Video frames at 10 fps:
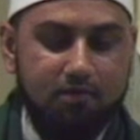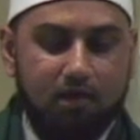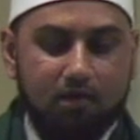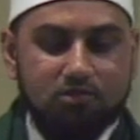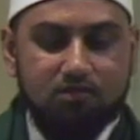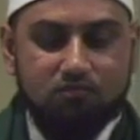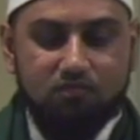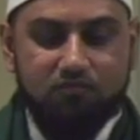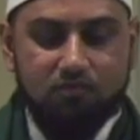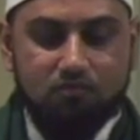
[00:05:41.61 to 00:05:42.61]
Knowledge of the,
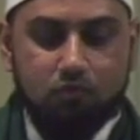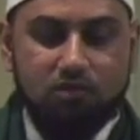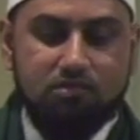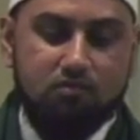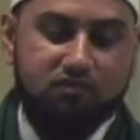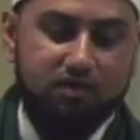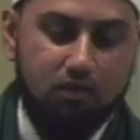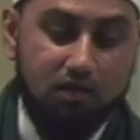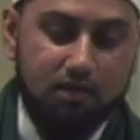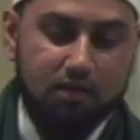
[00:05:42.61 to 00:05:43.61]
the rulings of the revealed law that